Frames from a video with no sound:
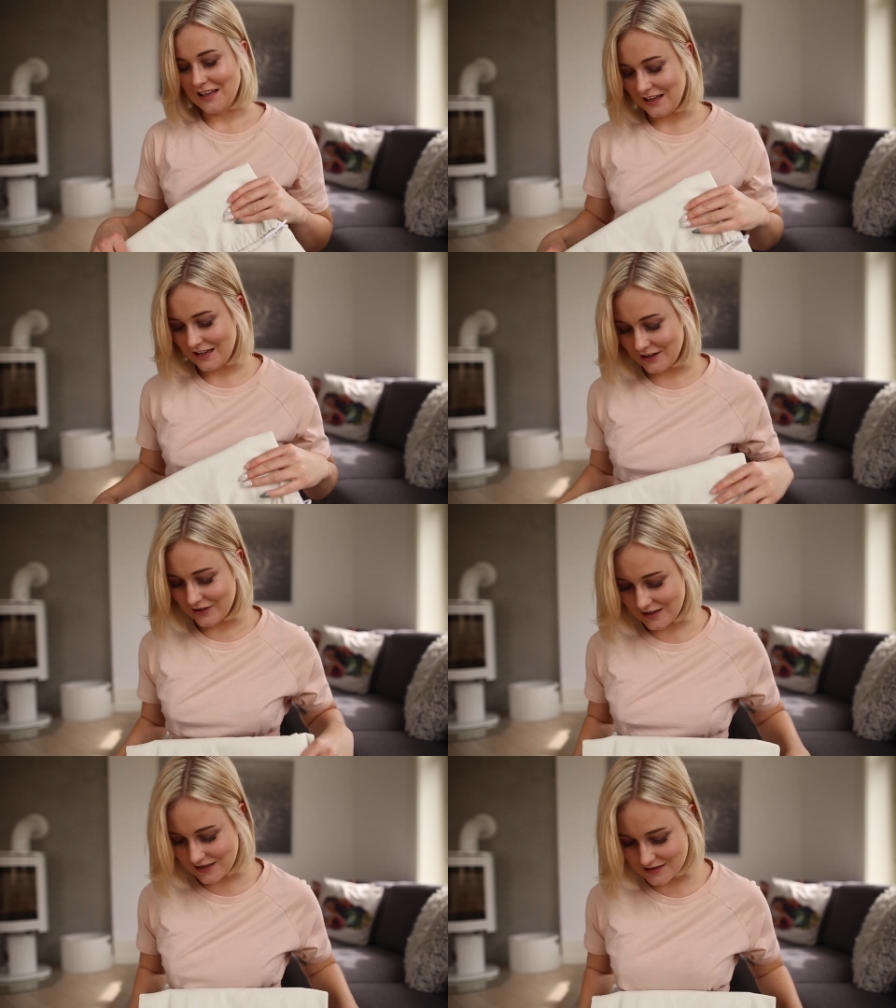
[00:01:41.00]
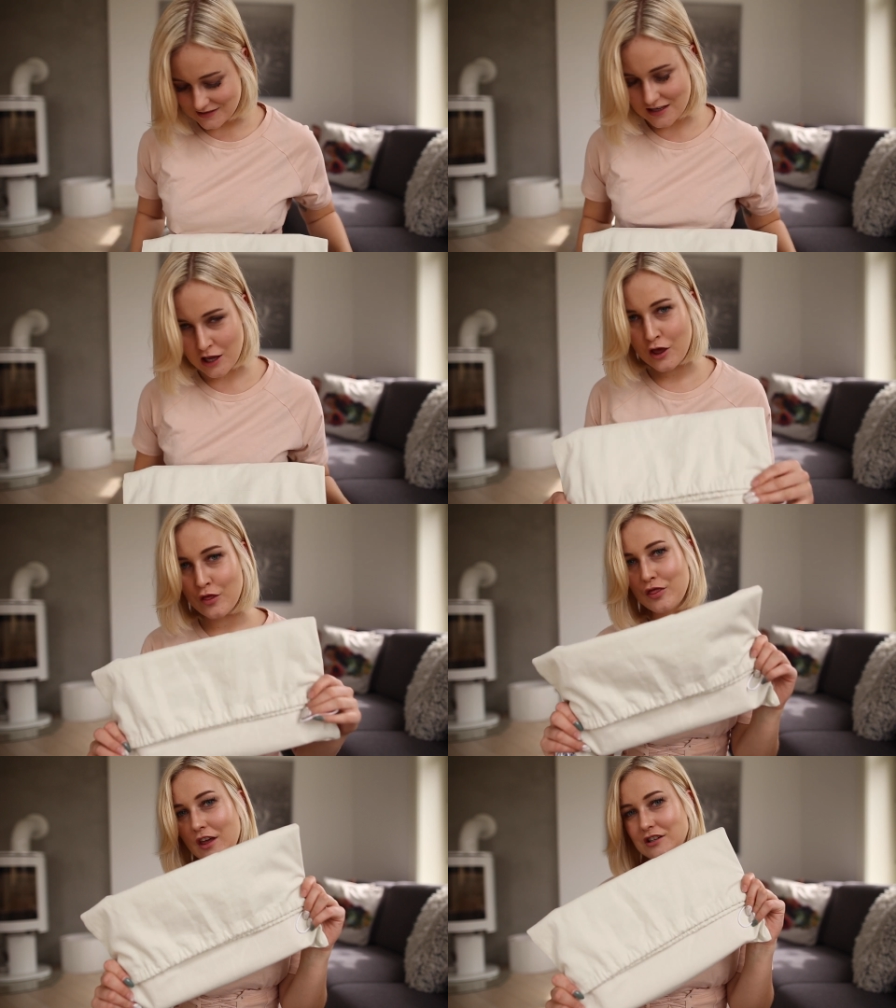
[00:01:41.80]
here is
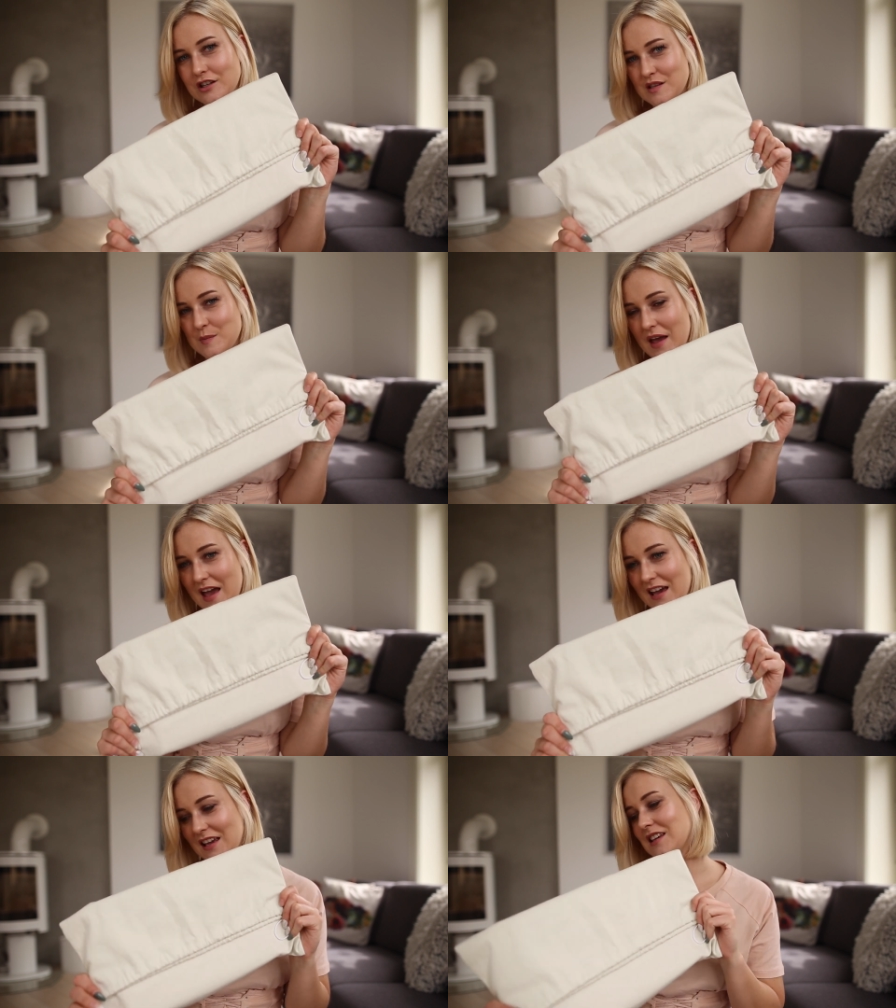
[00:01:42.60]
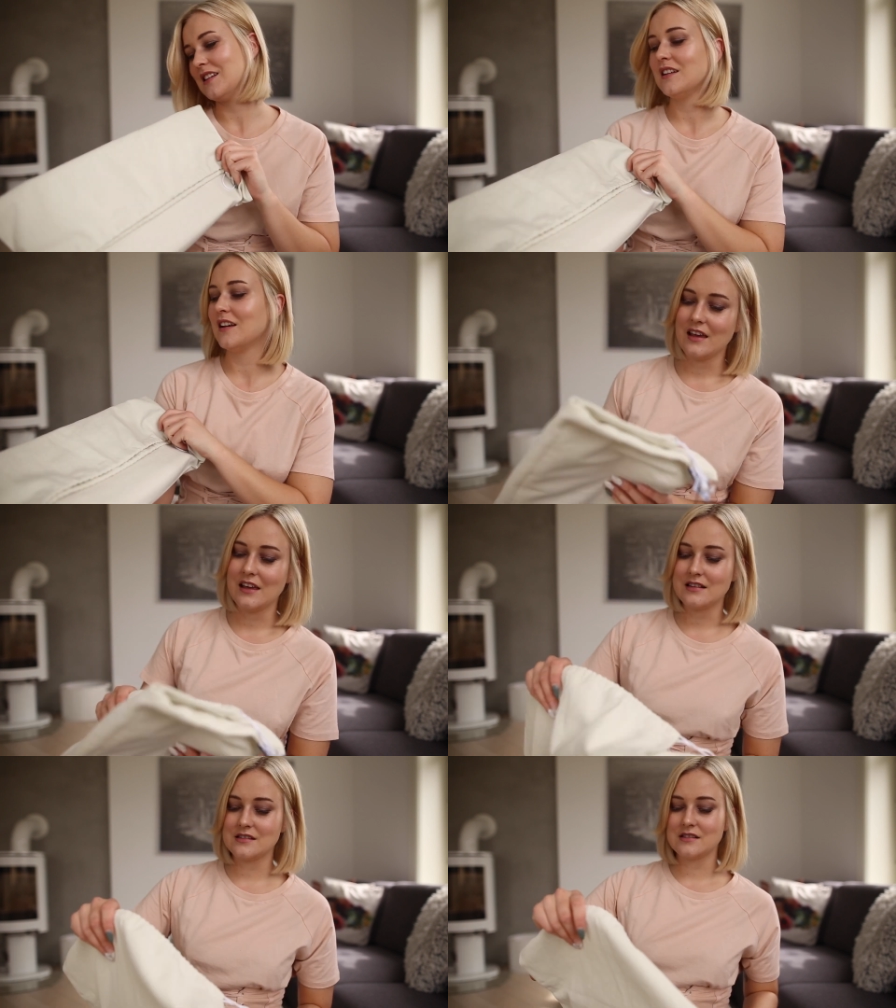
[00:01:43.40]
the dust bag.
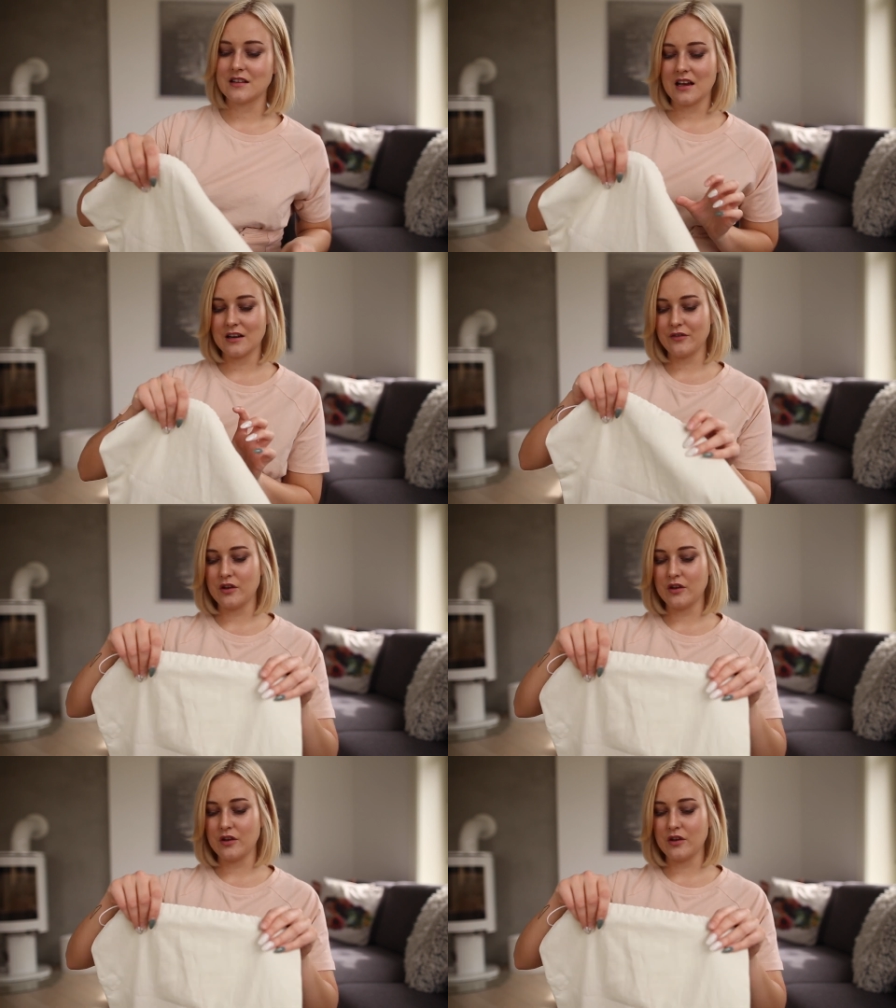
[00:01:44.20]
It's kind of